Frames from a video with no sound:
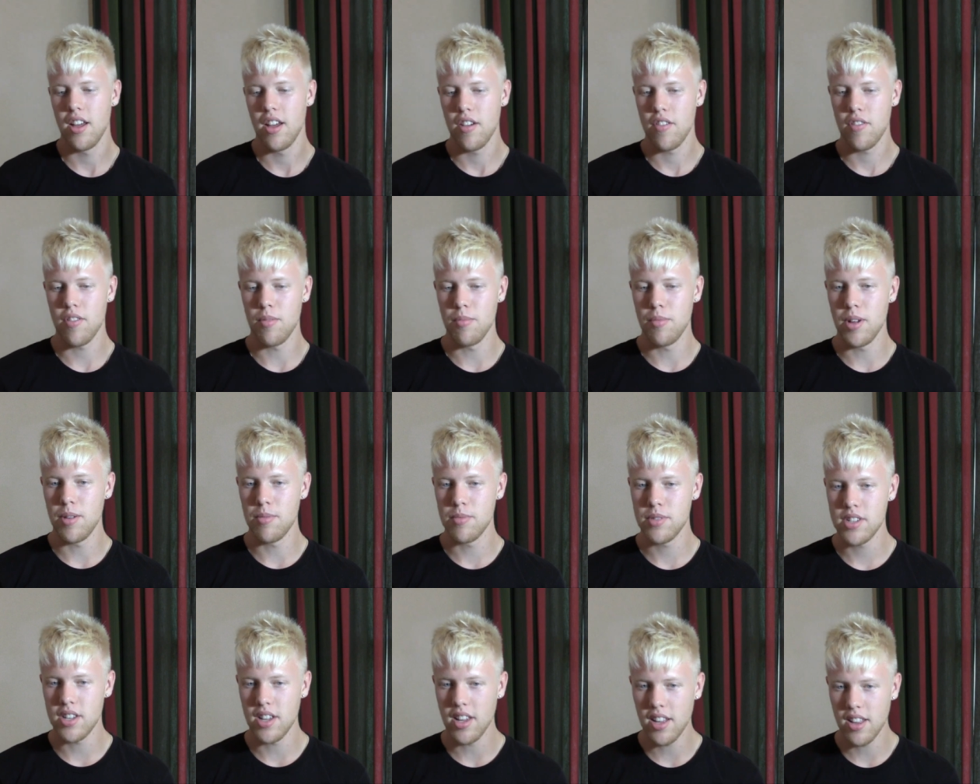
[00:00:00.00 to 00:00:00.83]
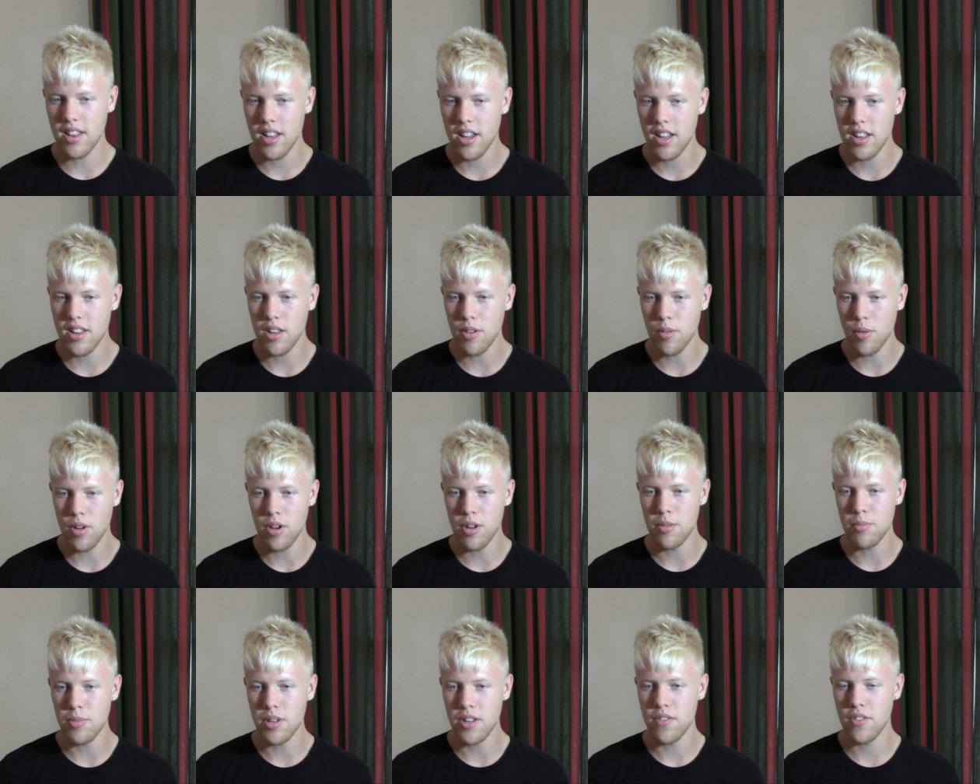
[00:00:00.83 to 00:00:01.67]
from them saying that they wanted
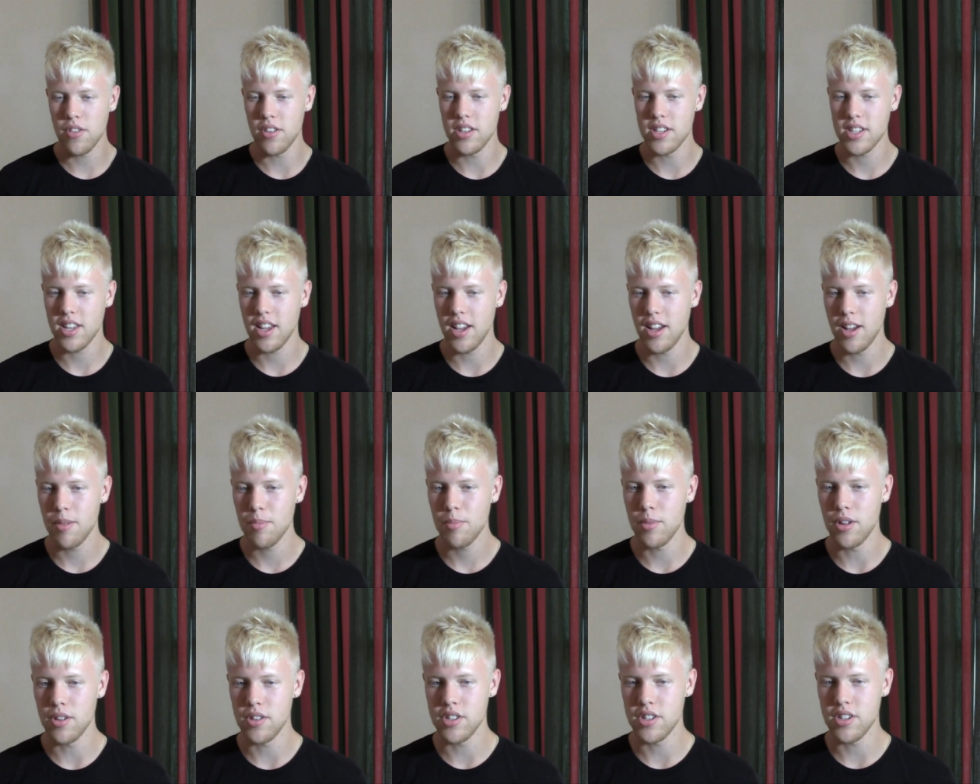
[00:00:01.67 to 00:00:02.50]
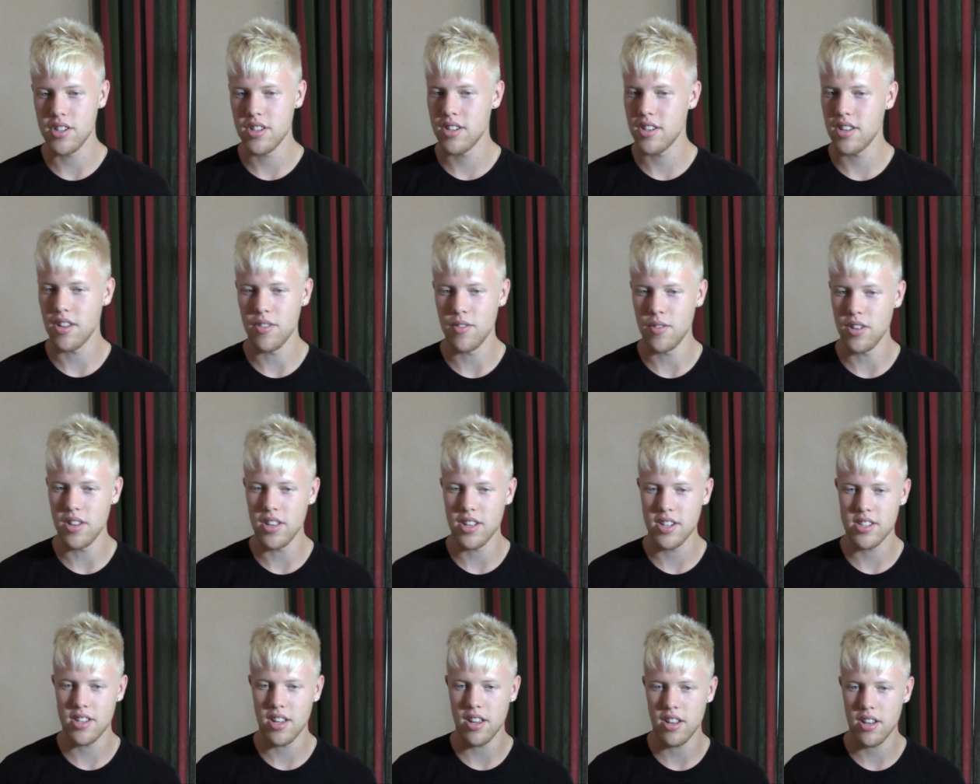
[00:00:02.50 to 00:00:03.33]
me in for this camp, and I was just really
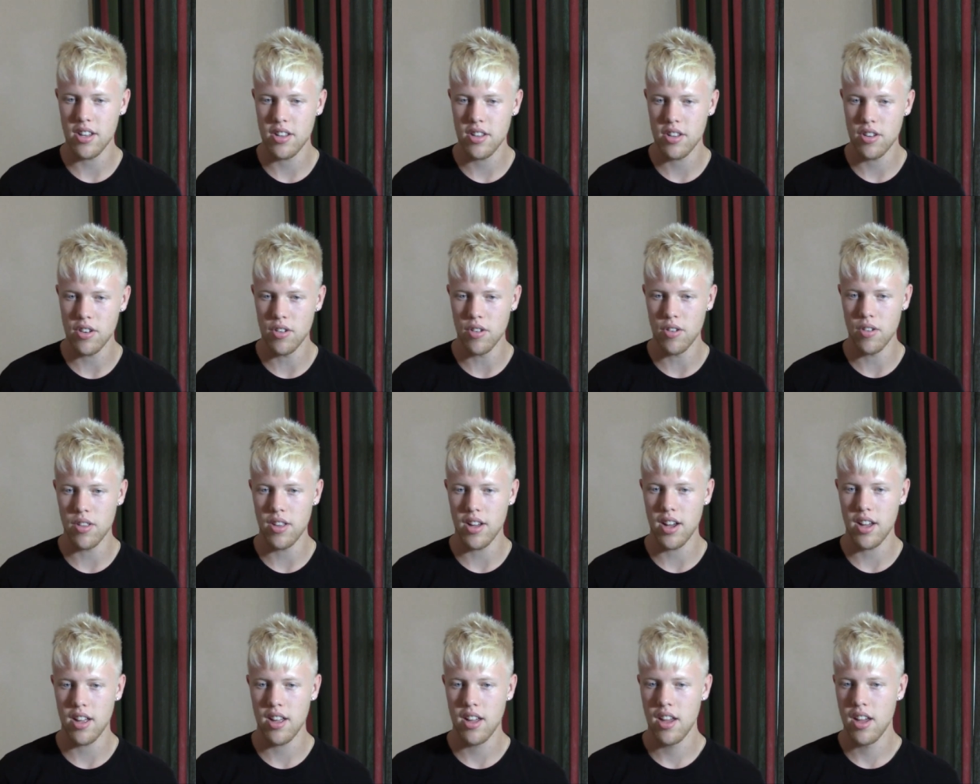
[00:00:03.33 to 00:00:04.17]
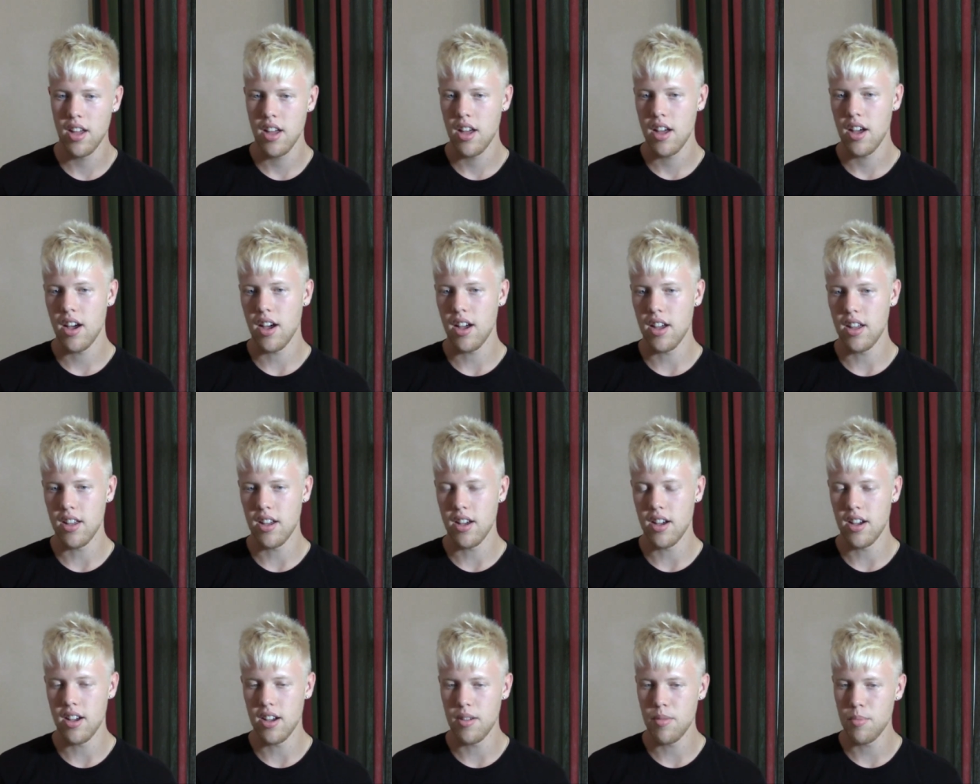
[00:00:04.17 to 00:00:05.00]
excited to know that I
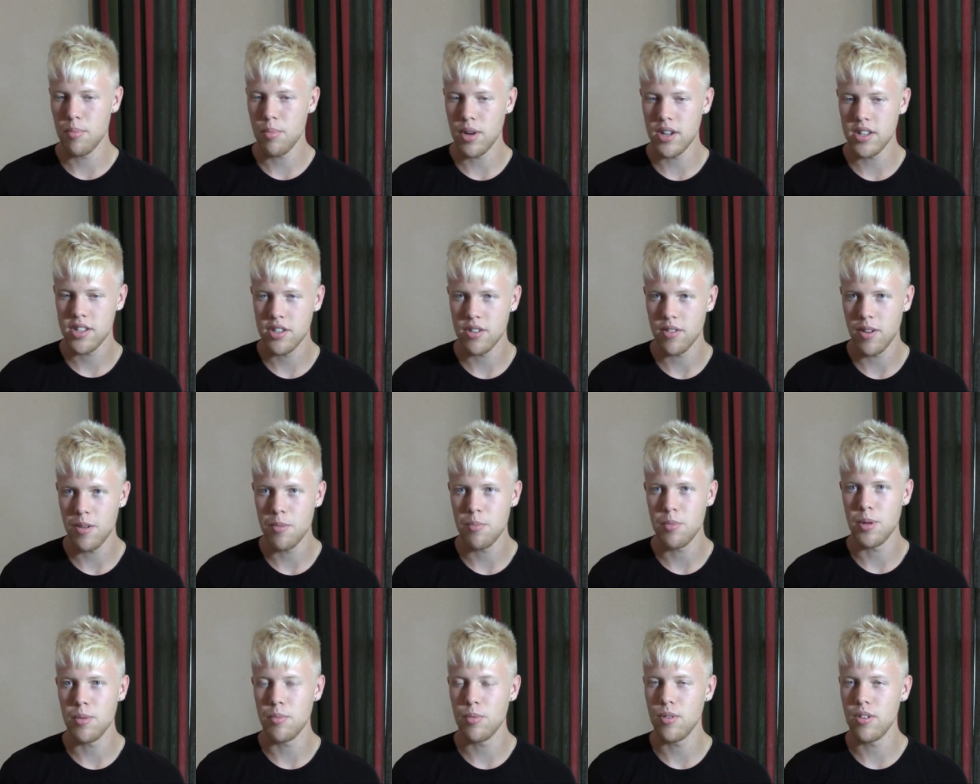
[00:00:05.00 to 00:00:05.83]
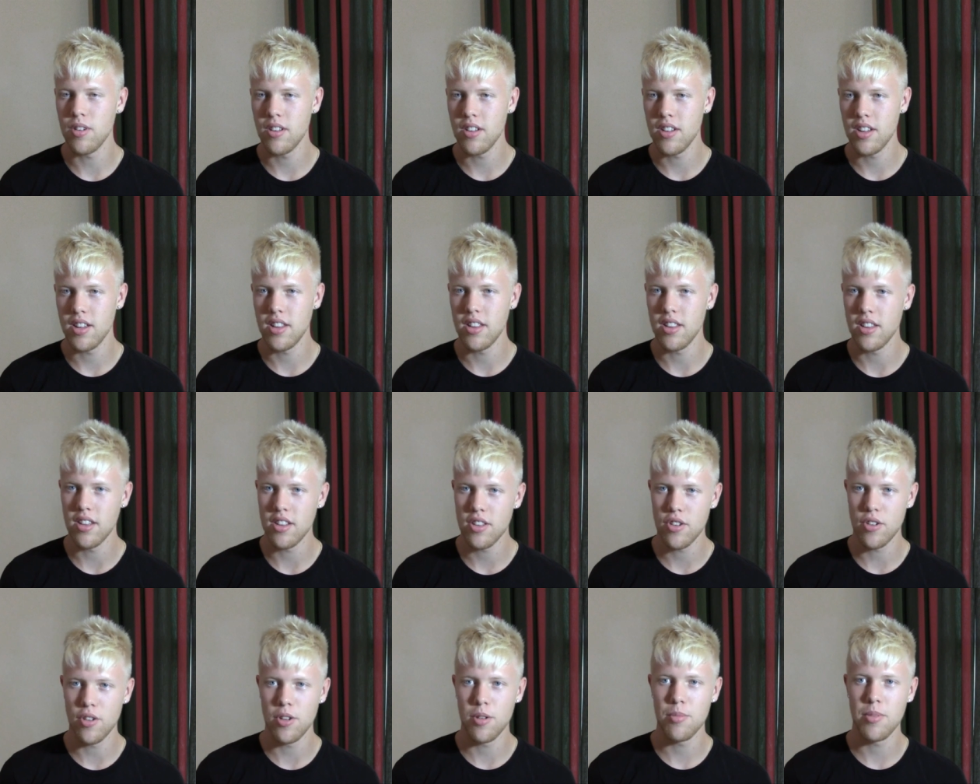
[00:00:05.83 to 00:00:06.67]
uh, impressed the right people in that
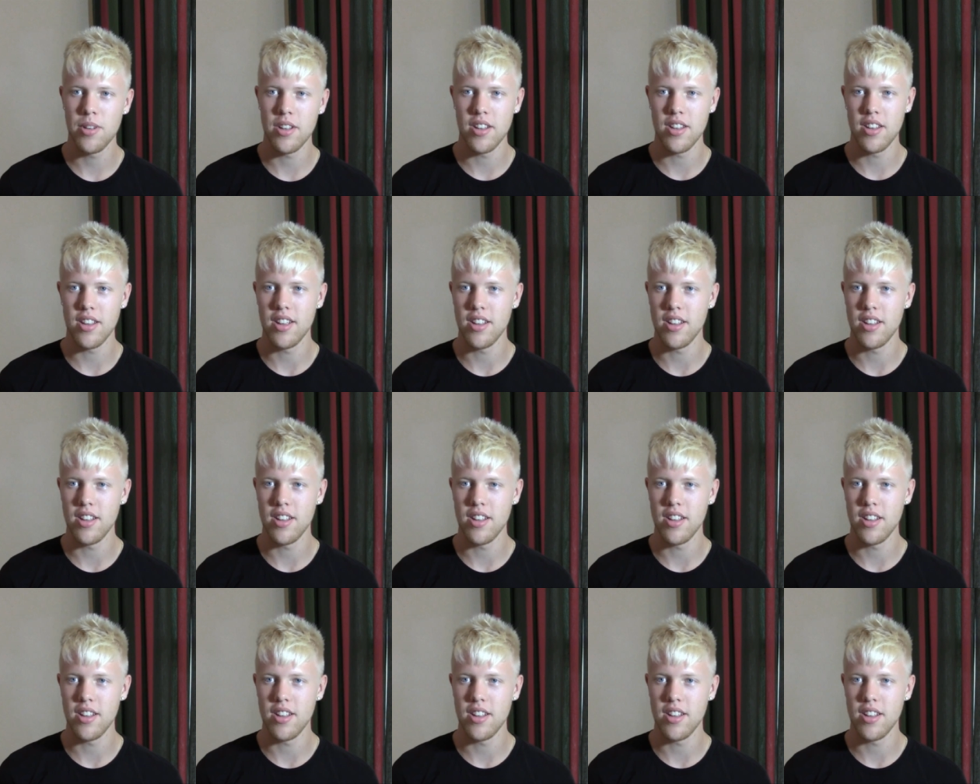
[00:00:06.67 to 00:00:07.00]
tournament,